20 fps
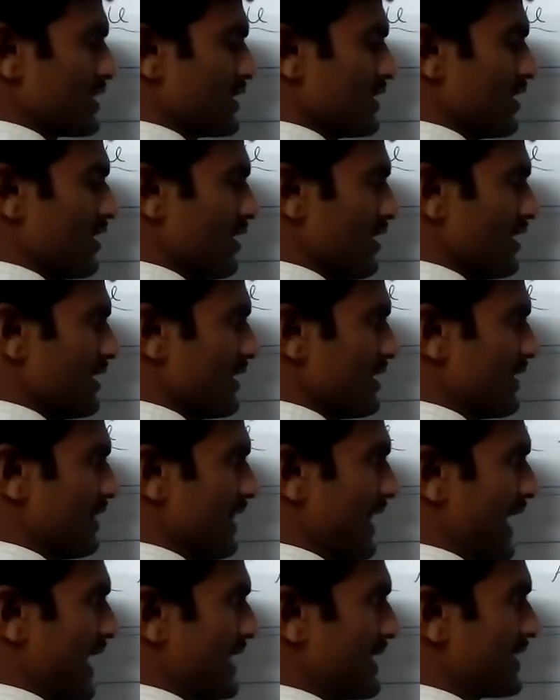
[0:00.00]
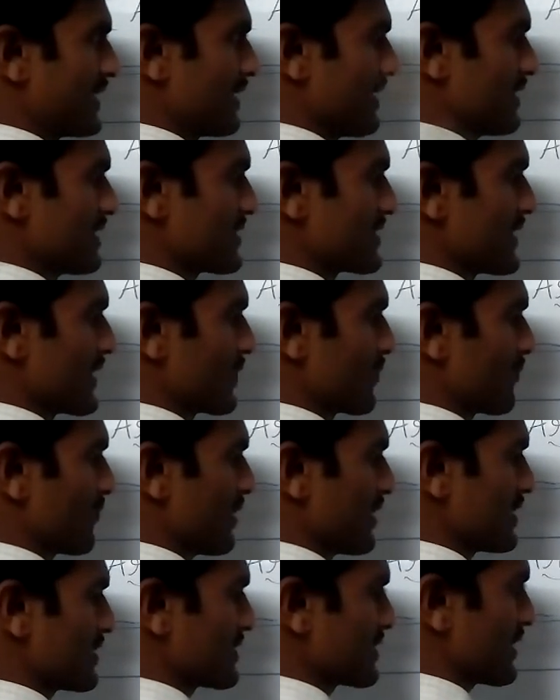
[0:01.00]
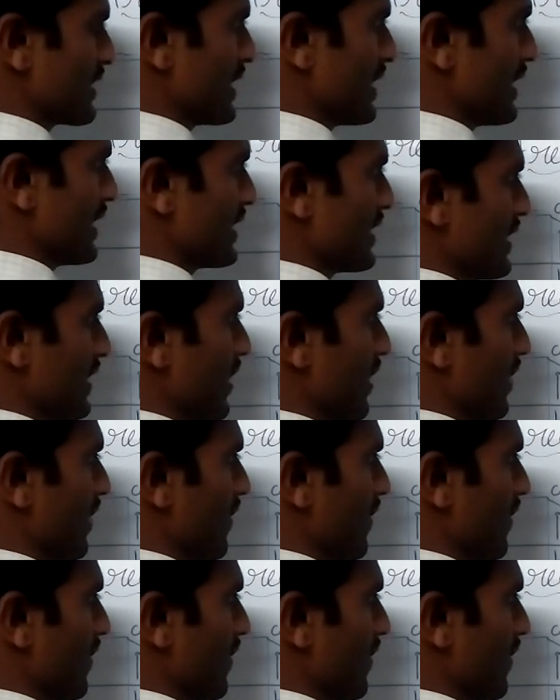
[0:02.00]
the lateral surface area